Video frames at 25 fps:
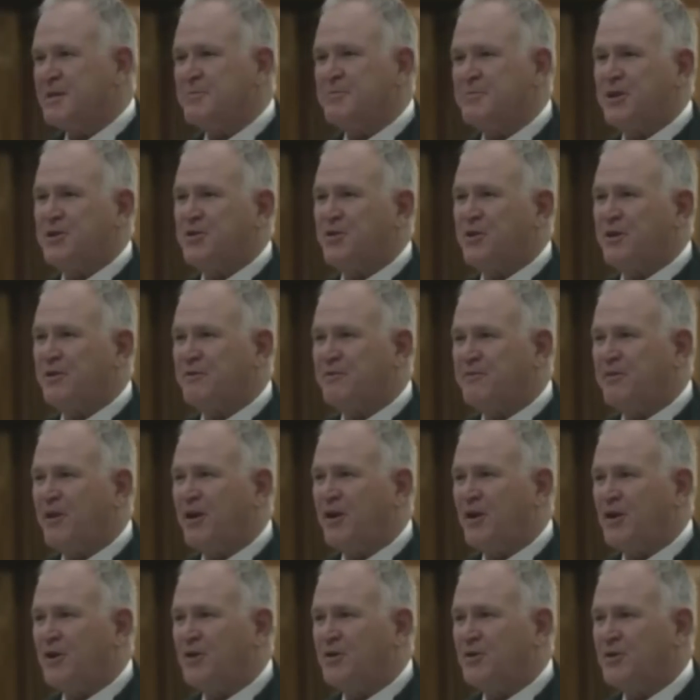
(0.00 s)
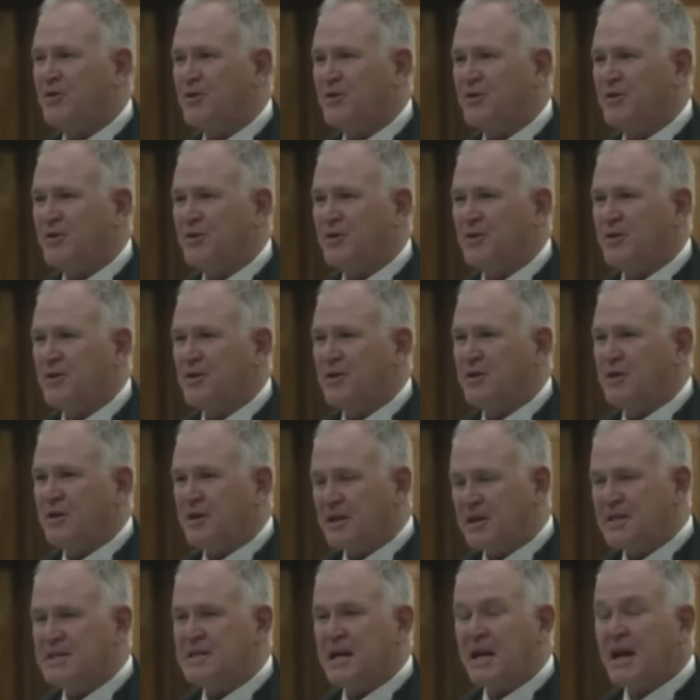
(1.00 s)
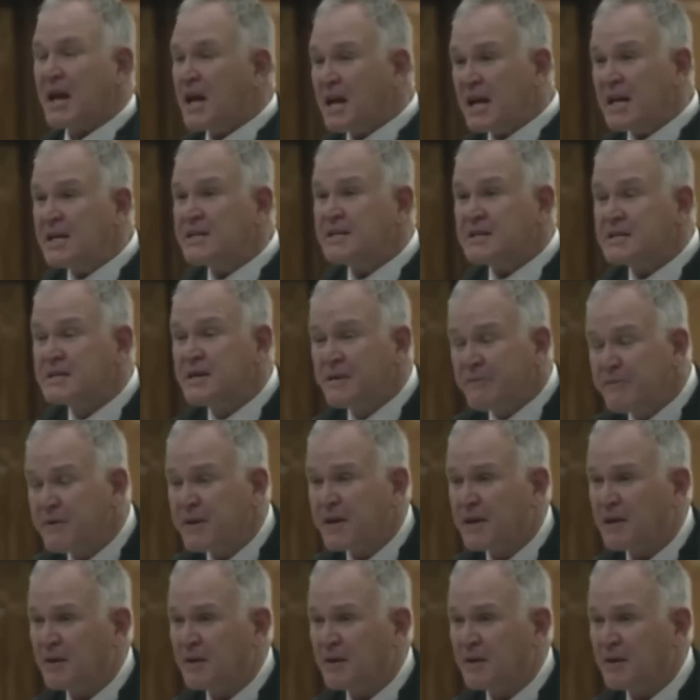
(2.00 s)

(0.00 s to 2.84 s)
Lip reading: that you can follow is that it's difficult.